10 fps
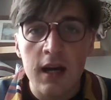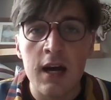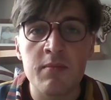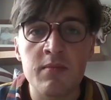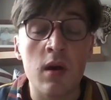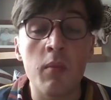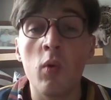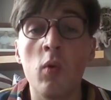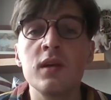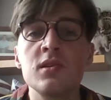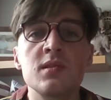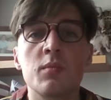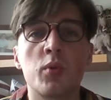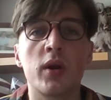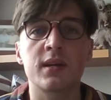Um, so I'm always
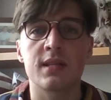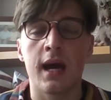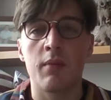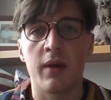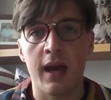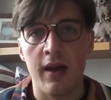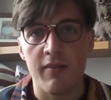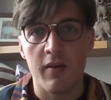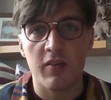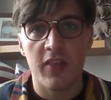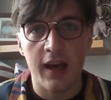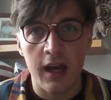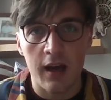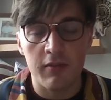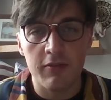using products to help my hair feel
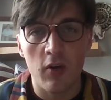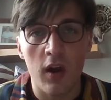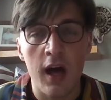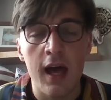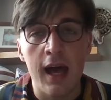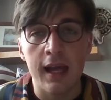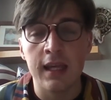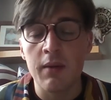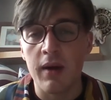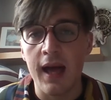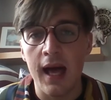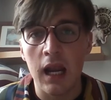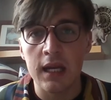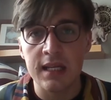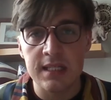thicker and fuller and keep my
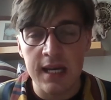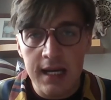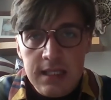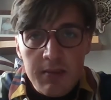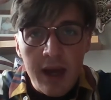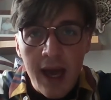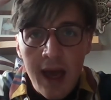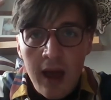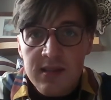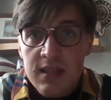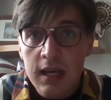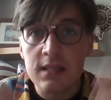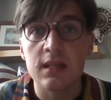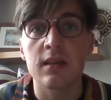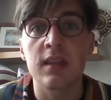hairline intact and my hair as thick
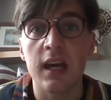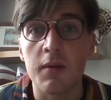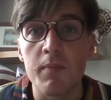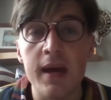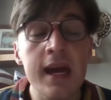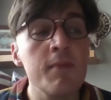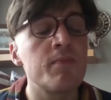as it can be.